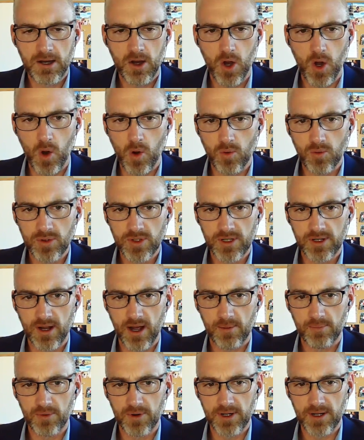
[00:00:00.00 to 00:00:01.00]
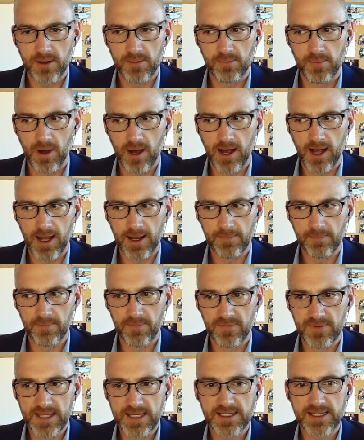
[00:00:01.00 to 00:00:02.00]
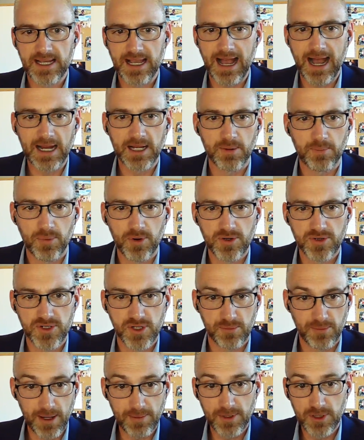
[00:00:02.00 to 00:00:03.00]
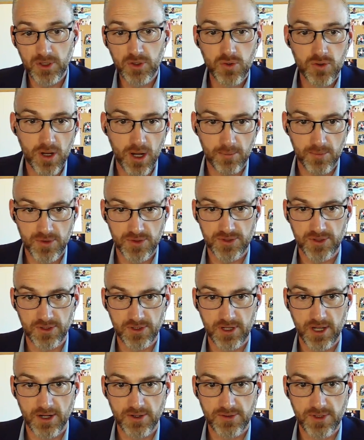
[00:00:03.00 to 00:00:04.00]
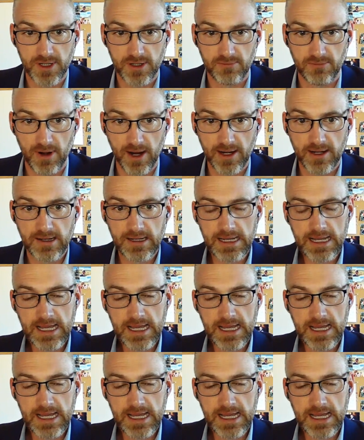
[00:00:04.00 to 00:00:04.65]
owned and operated by this kind of person, maybe newcomers to the country, right?